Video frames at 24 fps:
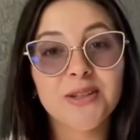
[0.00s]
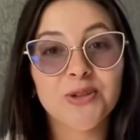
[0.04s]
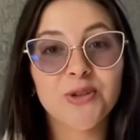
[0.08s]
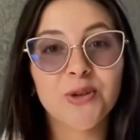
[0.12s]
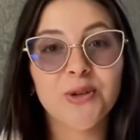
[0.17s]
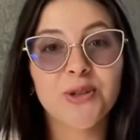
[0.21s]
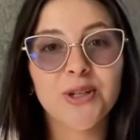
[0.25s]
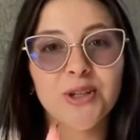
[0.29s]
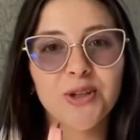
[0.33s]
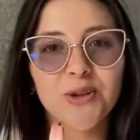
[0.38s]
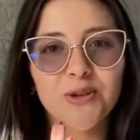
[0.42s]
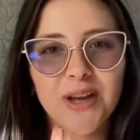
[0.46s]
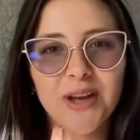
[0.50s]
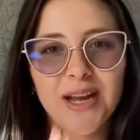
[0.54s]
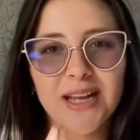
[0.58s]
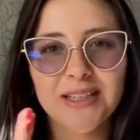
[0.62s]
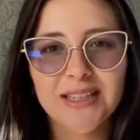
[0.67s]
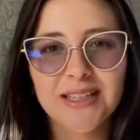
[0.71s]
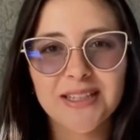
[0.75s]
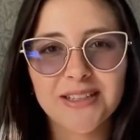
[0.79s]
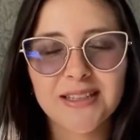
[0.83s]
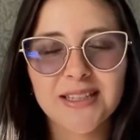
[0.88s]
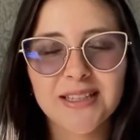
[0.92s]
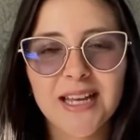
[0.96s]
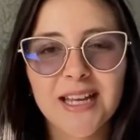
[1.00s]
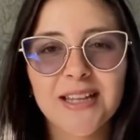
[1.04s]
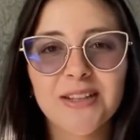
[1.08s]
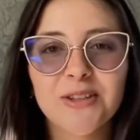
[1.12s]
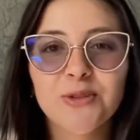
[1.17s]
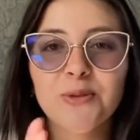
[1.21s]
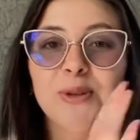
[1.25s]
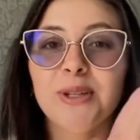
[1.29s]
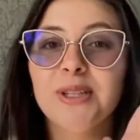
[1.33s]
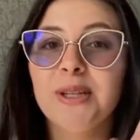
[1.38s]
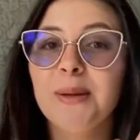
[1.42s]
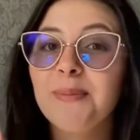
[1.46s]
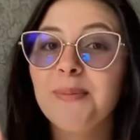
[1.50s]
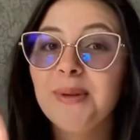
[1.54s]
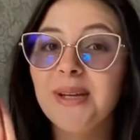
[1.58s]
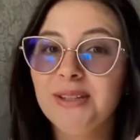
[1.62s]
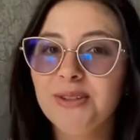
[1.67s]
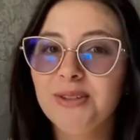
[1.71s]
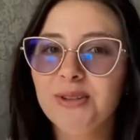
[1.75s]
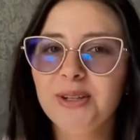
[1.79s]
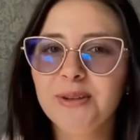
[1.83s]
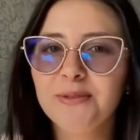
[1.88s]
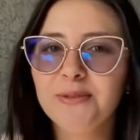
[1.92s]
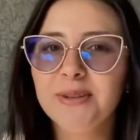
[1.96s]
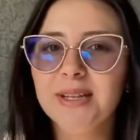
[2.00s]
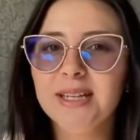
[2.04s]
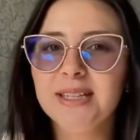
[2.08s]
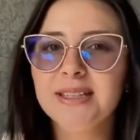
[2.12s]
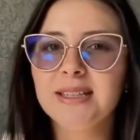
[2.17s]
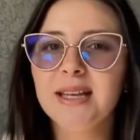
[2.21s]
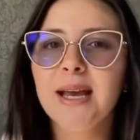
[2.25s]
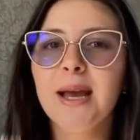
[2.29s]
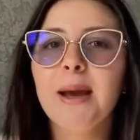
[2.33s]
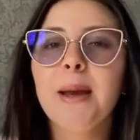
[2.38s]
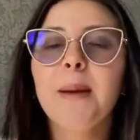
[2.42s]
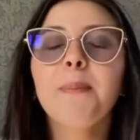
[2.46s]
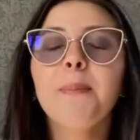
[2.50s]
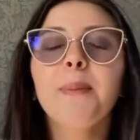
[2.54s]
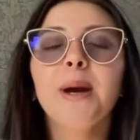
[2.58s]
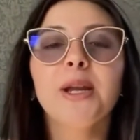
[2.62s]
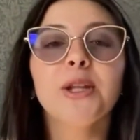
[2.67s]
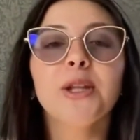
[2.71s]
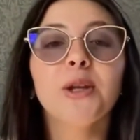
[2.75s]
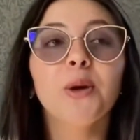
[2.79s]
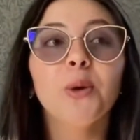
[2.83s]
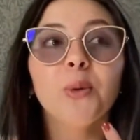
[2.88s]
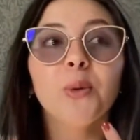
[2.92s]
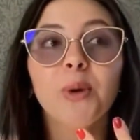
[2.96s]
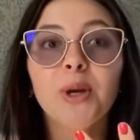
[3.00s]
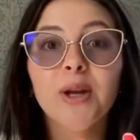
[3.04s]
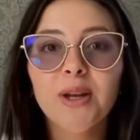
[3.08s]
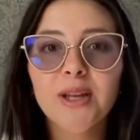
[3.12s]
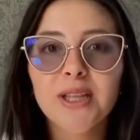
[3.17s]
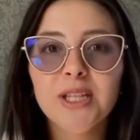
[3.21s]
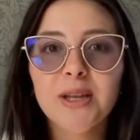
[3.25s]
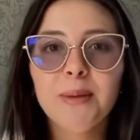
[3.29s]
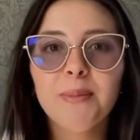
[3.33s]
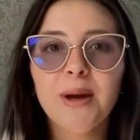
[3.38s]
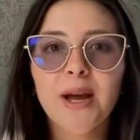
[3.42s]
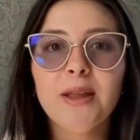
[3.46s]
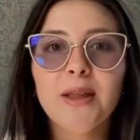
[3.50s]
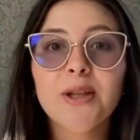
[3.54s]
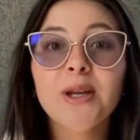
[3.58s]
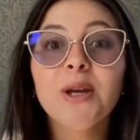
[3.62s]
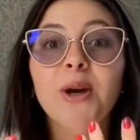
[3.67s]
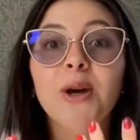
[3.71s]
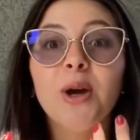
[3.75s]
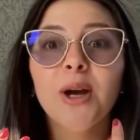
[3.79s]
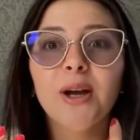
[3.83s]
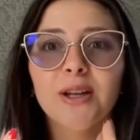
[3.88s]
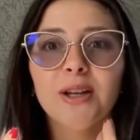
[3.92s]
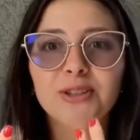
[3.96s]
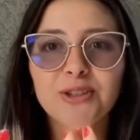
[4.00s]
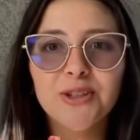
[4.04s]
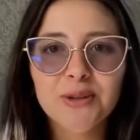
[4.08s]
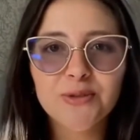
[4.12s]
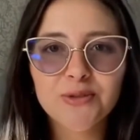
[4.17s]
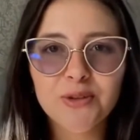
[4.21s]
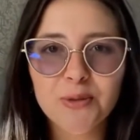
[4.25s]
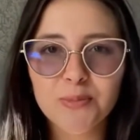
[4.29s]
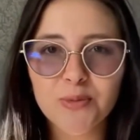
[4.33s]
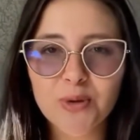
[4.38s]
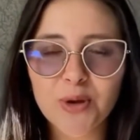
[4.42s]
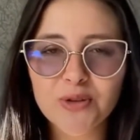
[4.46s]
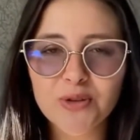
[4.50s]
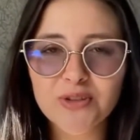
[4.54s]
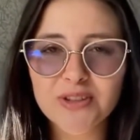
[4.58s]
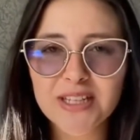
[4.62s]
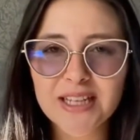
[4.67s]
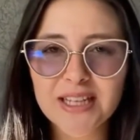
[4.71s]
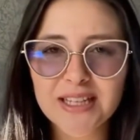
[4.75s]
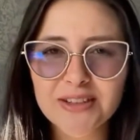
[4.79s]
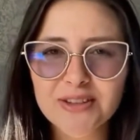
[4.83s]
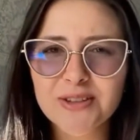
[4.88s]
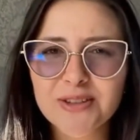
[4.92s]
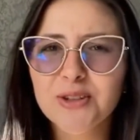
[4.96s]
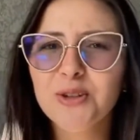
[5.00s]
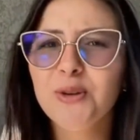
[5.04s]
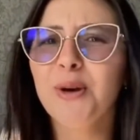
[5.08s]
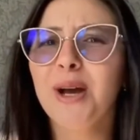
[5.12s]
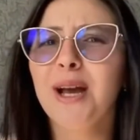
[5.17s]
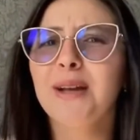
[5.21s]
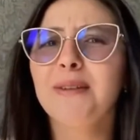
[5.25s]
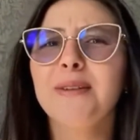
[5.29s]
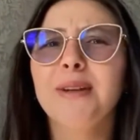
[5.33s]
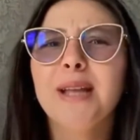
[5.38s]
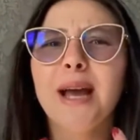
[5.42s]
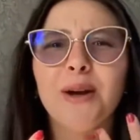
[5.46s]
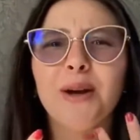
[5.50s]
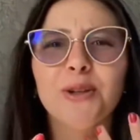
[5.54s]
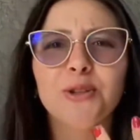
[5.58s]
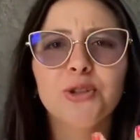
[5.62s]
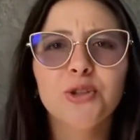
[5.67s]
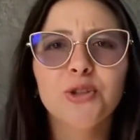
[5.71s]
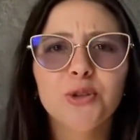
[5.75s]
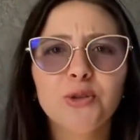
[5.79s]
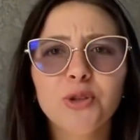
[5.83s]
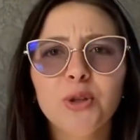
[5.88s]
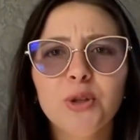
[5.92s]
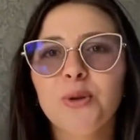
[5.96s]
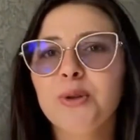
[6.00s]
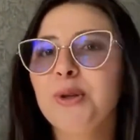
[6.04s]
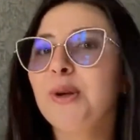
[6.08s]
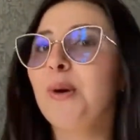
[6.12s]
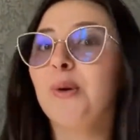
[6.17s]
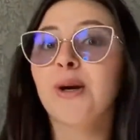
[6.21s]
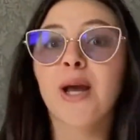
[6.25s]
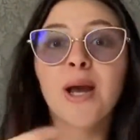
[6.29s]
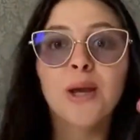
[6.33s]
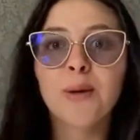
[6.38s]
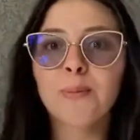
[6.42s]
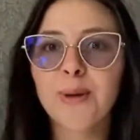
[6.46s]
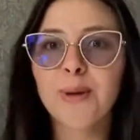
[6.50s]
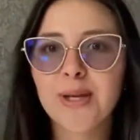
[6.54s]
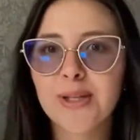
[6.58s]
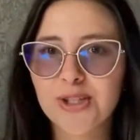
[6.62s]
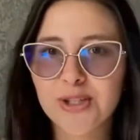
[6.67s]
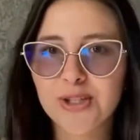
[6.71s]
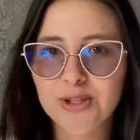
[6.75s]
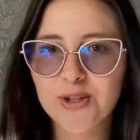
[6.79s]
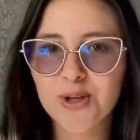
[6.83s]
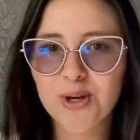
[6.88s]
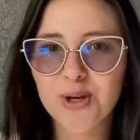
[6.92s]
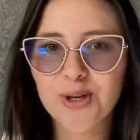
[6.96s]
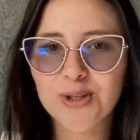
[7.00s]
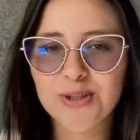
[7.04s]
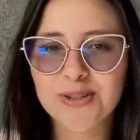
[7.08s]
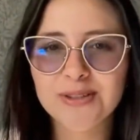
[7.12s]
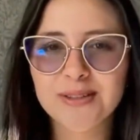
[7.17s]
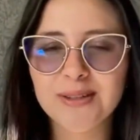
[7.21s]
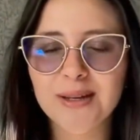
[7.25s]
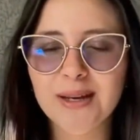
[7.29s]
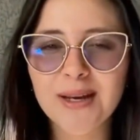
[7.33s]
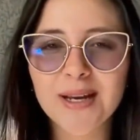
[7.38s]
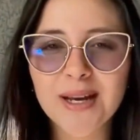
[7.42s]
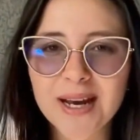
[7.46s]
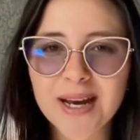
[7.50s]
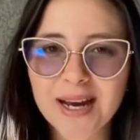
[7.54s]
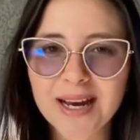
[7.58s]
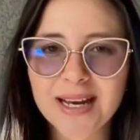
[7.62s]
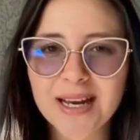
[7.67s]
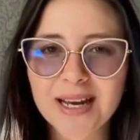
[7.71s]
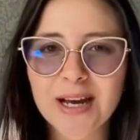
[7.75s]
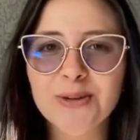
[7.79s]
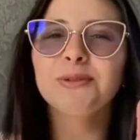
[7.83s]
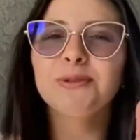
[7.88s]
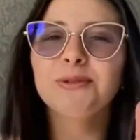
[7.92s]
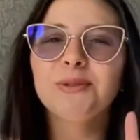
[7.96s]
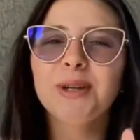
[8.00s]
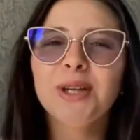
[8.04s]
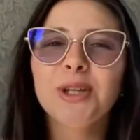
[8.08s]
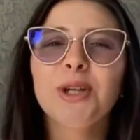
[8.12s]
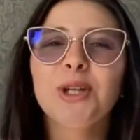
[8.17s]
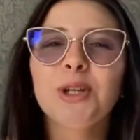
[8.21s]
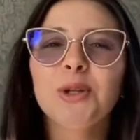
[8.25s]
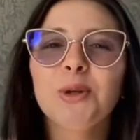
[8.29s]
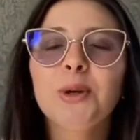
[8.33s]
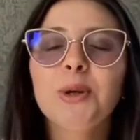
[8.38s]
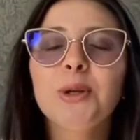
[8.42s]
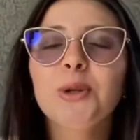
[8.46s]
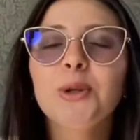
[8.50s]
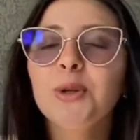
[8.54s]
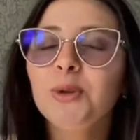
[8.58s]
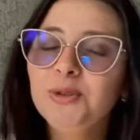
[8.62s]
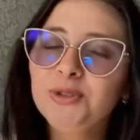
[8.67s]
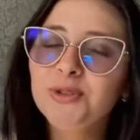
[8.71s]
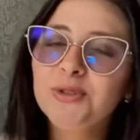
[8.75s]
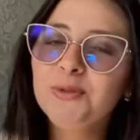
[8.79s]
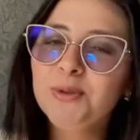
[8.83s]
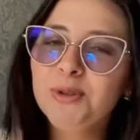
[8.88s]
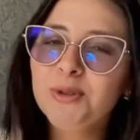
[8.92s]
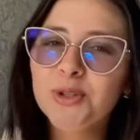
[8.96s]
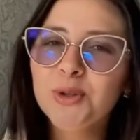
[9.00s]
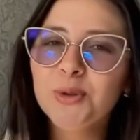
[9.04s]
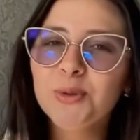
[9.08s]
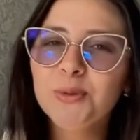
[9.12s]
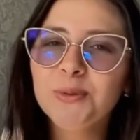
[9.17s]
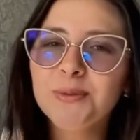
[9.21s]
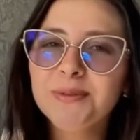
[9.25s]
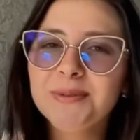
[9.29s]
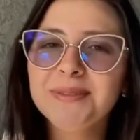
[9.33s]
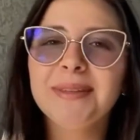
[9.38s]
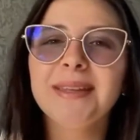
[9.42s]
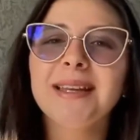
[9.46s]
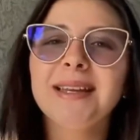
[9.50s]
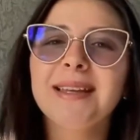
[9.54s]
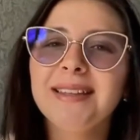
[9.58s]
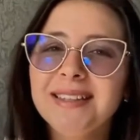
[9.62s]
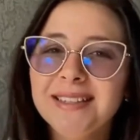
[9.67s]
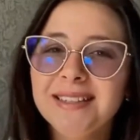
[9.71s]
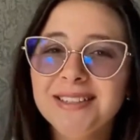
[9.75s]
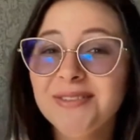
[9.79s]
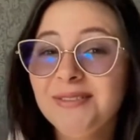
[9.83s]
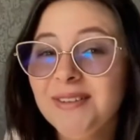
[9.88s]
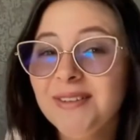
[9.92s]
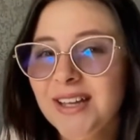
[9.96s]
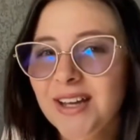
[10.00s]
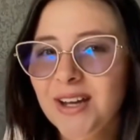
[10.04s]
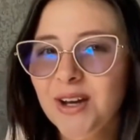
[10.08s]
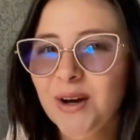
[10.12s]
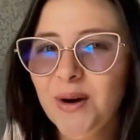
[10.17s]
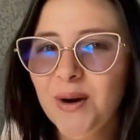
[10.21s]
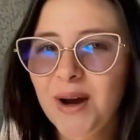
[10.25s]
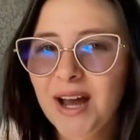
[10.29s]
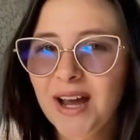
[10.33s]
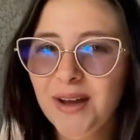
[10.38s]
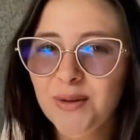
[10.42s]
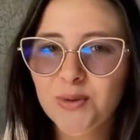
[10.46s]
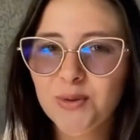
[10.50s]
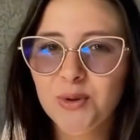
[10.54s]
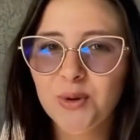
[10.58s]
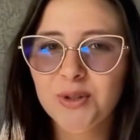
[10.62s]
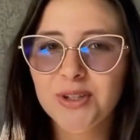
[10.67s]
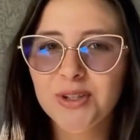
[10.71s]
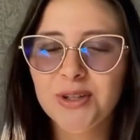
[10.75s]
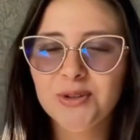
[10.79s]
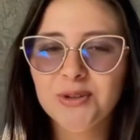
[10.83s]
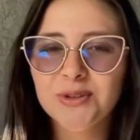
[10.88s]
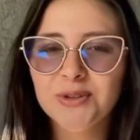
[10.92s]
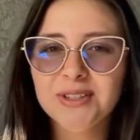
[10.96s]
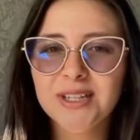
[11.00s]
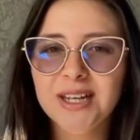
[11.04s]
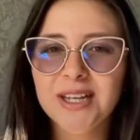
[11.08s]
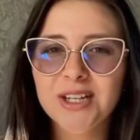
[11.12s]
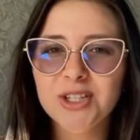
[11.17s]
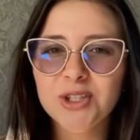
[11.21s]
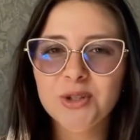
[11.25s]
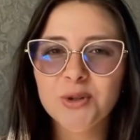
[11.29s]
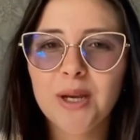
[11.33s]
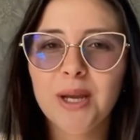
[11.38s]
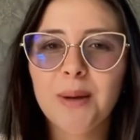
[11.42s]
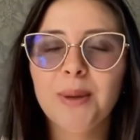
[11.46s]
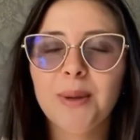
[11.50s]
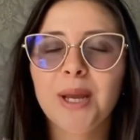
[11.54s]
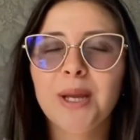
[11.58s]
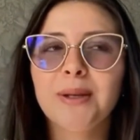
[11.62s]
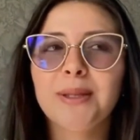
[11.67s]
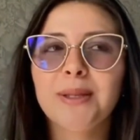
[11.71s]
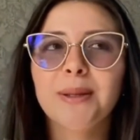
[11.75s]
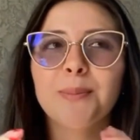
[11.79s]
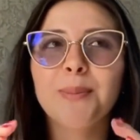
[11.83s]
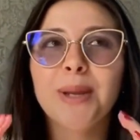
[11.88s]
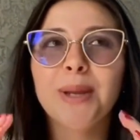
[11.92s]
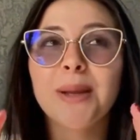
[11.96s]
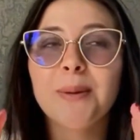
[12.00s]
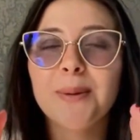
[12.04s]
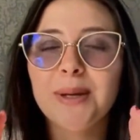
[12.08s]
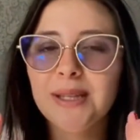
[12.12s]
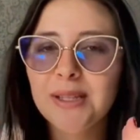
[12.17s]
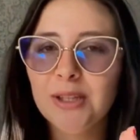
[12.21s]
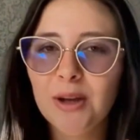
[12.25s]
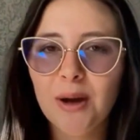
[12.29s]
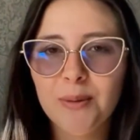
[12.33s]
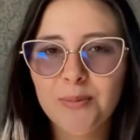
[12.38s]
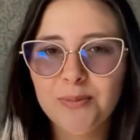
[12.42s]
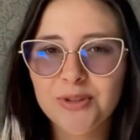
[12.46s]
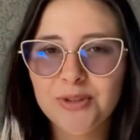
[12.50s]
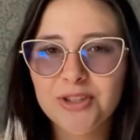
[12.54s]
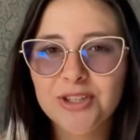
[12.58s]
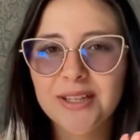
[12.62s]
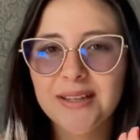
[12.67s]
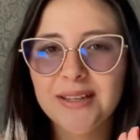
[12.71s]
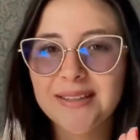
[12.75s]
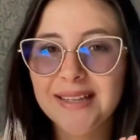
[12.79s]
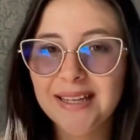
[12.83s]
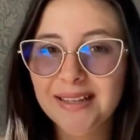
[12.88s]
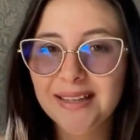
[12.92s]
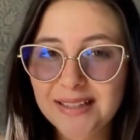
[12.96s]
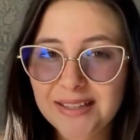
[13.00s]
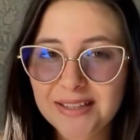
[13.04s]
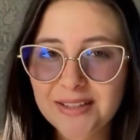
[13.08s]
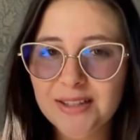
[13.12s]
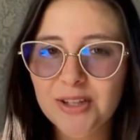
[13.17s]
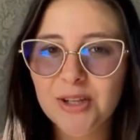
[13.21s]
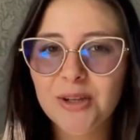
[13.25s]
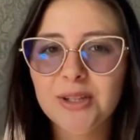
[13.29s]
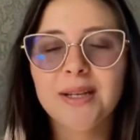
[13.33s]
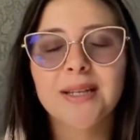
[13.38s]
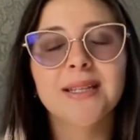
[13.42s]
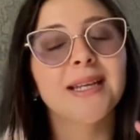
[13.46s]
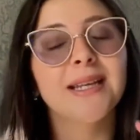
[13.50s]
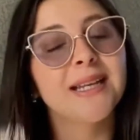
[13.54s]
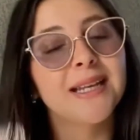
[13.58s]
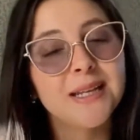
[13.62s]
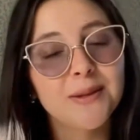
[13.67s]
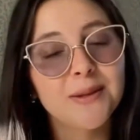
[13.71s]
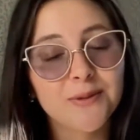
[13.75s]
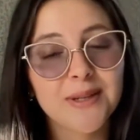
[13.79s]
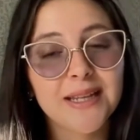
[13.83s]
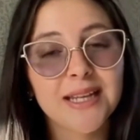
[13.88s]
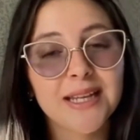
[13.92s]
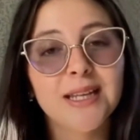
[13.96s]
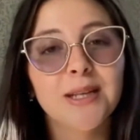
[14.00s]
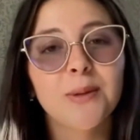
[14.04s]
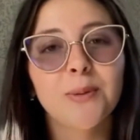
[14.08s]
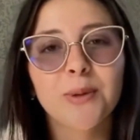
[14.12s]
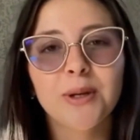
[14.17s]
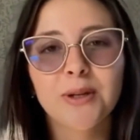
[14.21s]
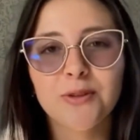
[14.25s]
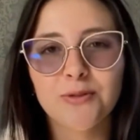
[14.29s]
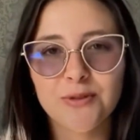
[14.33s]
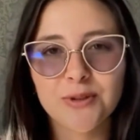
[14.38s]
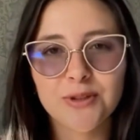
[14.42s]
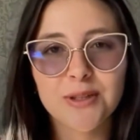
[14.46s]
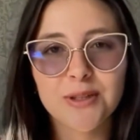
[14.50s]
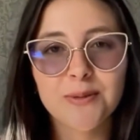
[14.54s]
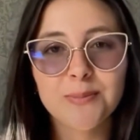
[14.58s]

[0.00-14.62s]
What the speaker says: to the United States with the B3 visa, but you're worried about the cost of the process, you have doubts, you don't know how much it costs, I have very good news for you. In this video, I'm going to tell you about the payment option that is currently available for the